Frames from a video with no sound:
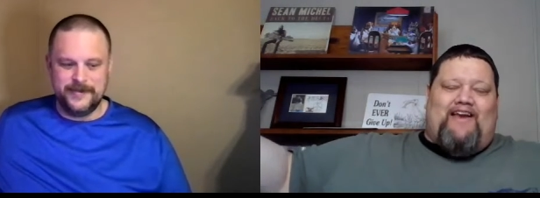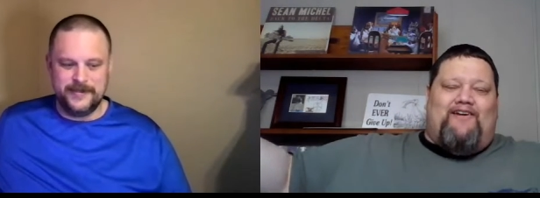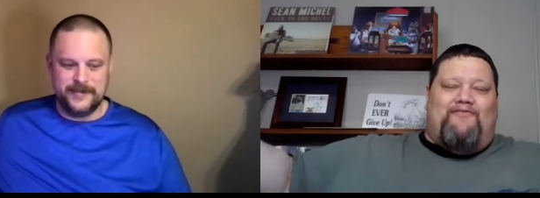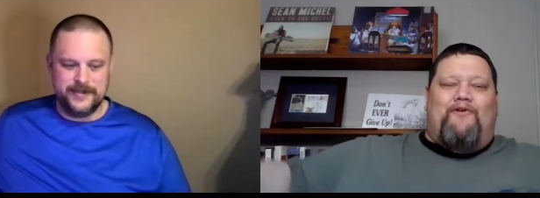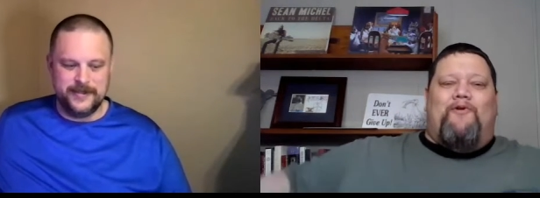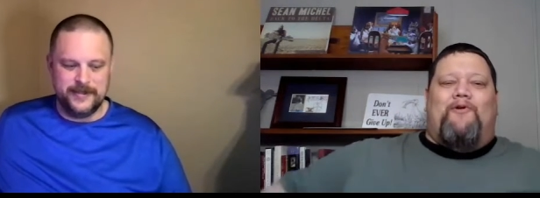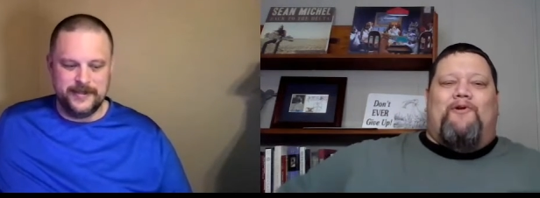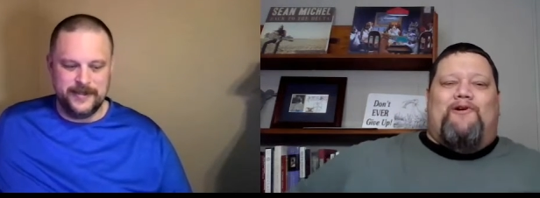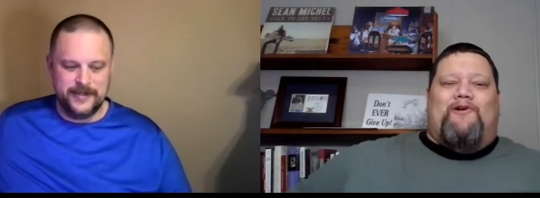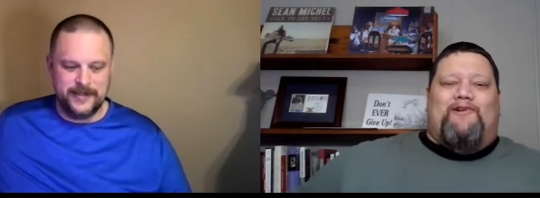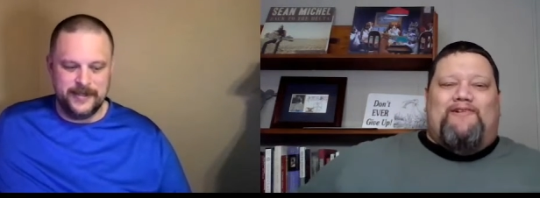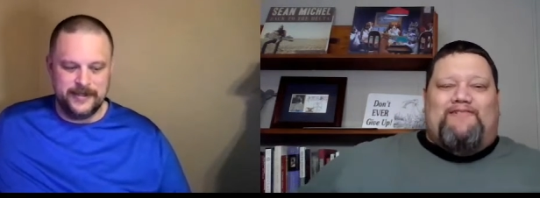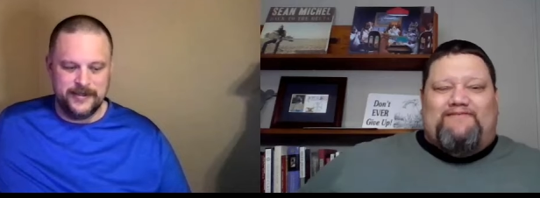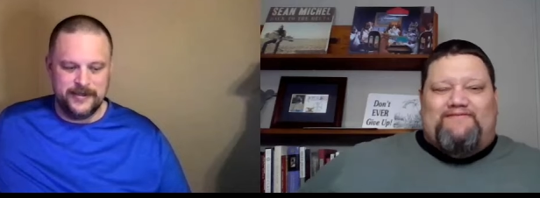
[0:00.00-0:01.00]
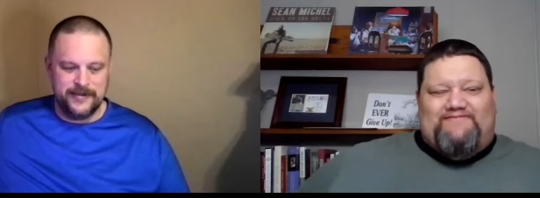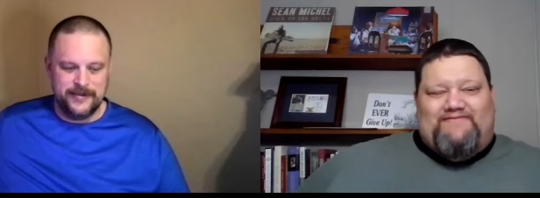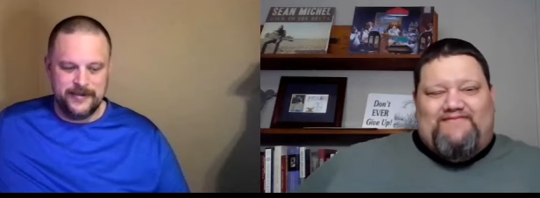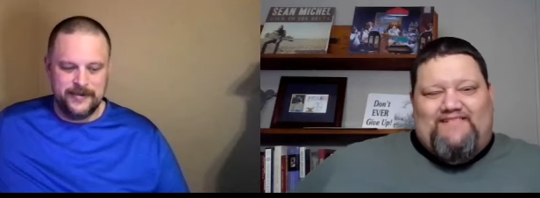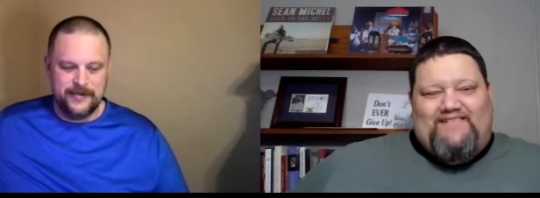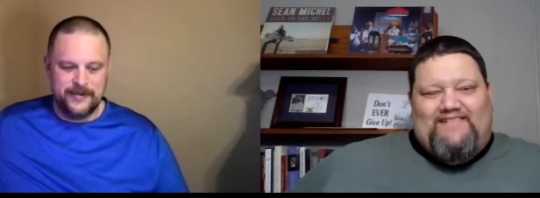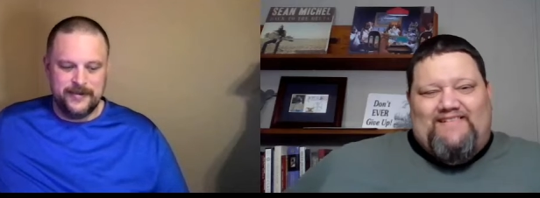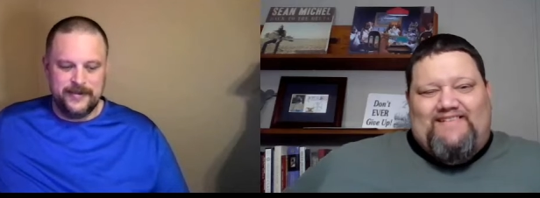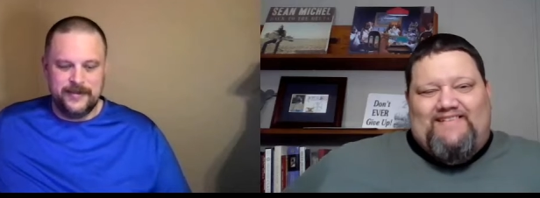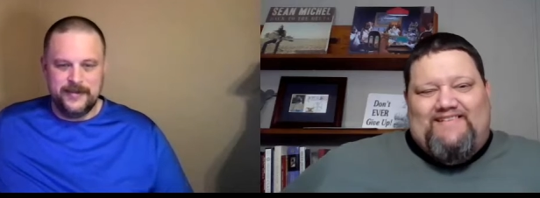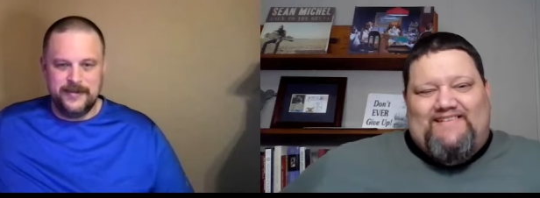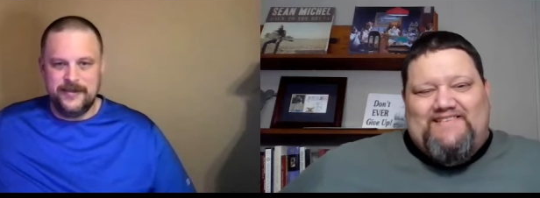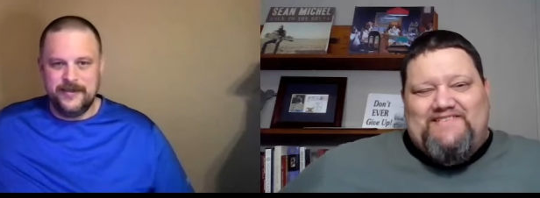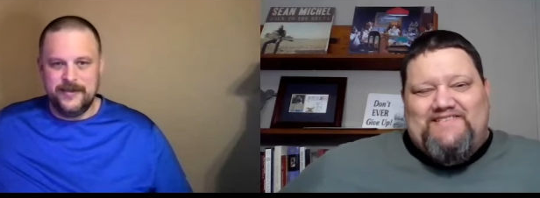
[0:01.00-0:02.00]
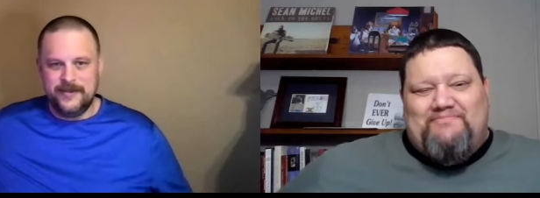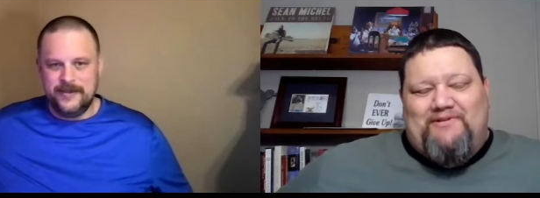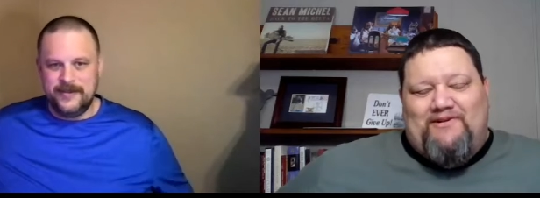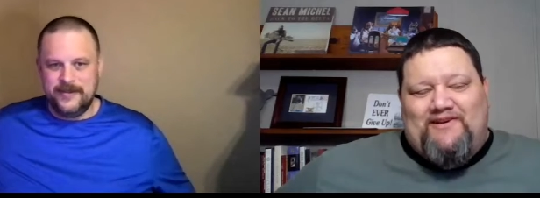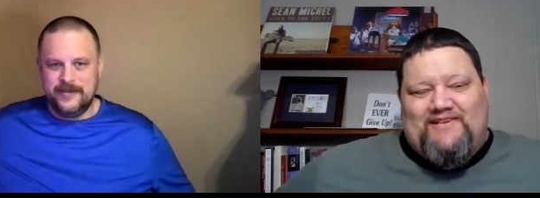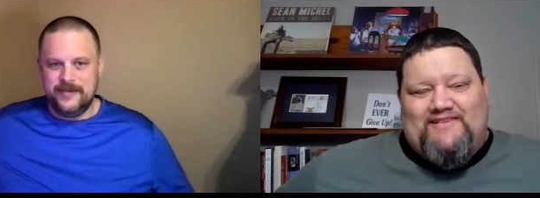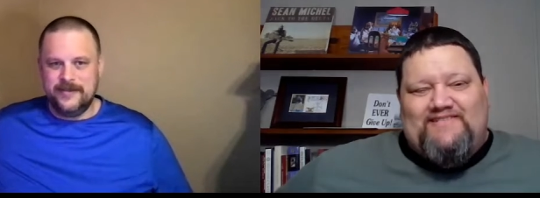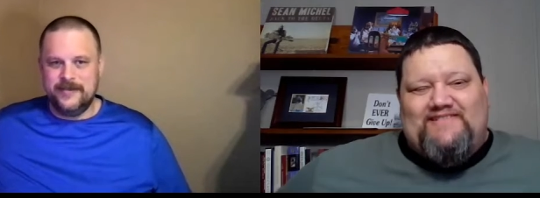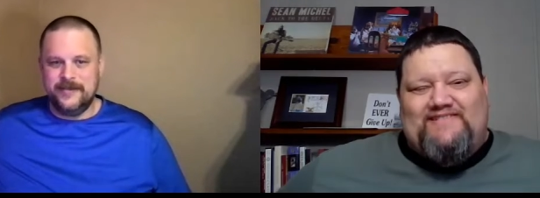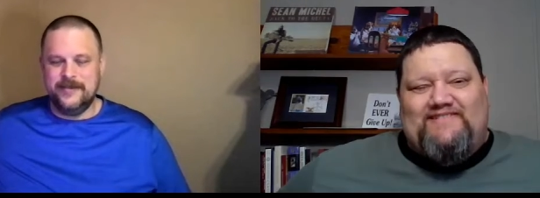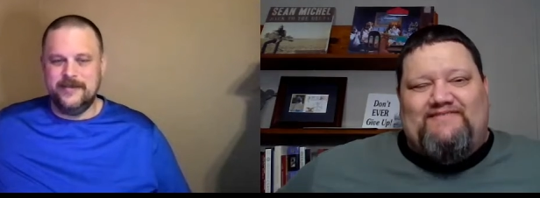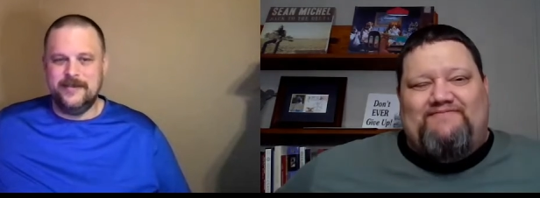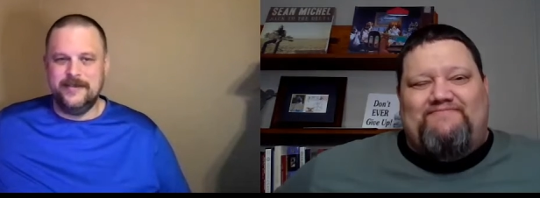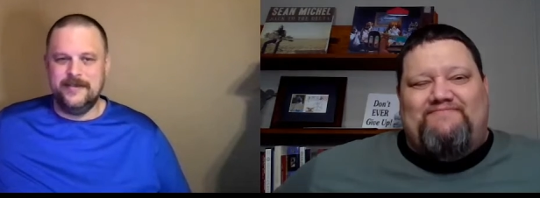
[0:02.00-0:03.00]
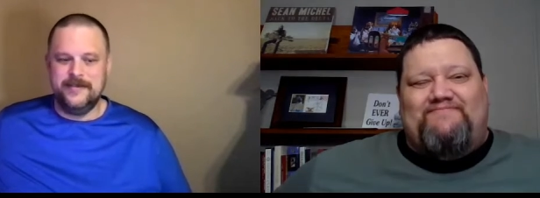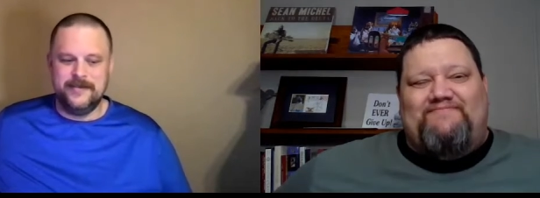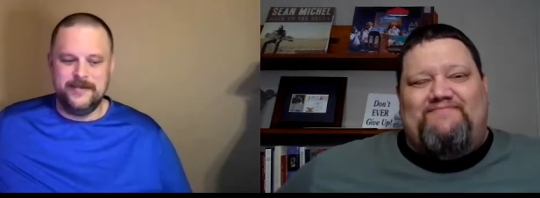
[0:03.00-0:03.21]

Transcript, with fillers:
Speaker 1: Final four is upon us